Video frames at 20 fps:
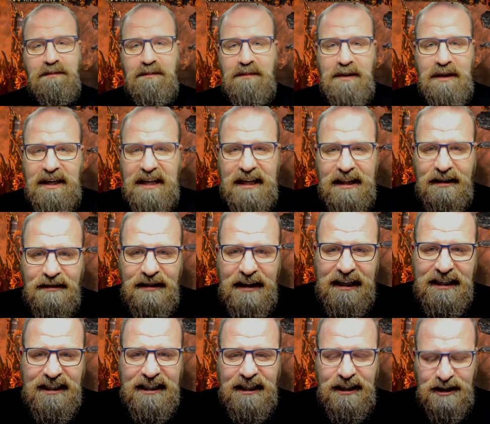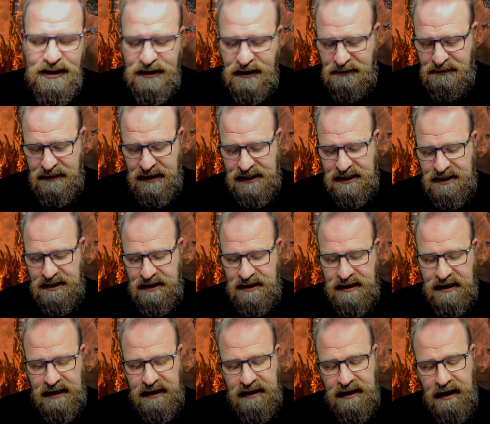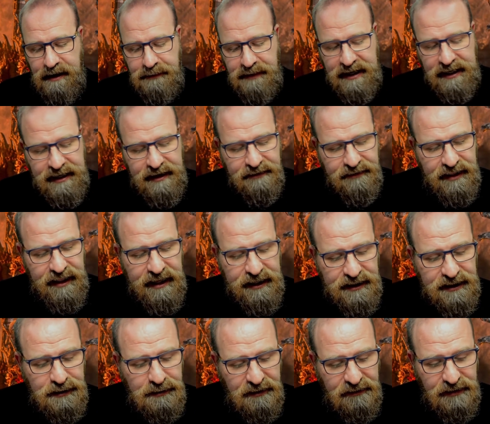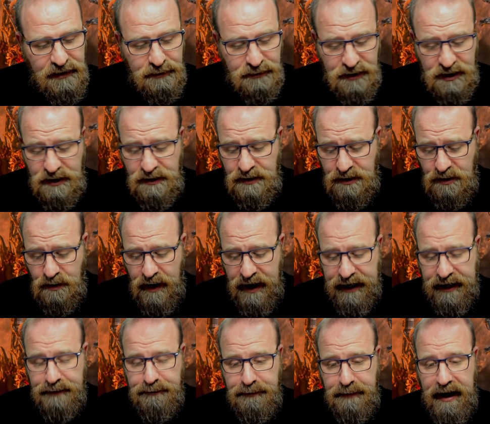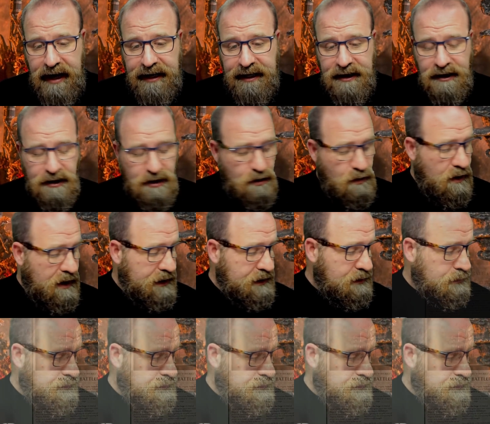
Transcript: You know, these things shouldn't be, should they? I mean, given that some of them do pack quite